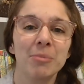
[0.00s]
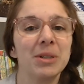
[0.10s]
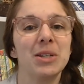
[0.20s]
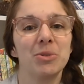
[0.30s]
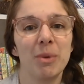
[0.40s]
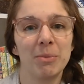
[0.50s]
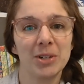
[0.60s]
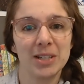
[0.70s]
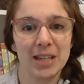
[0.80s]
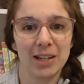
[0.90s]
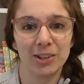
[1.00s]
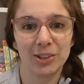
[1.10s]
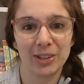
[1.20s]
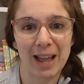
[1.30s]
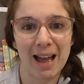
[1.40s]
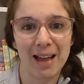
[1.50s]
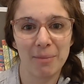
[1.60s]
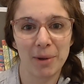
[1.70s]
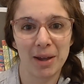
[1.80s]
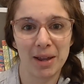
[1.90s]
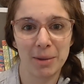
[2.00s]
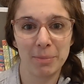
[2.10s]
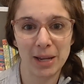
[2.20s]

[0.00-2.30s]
please remember to take a look at my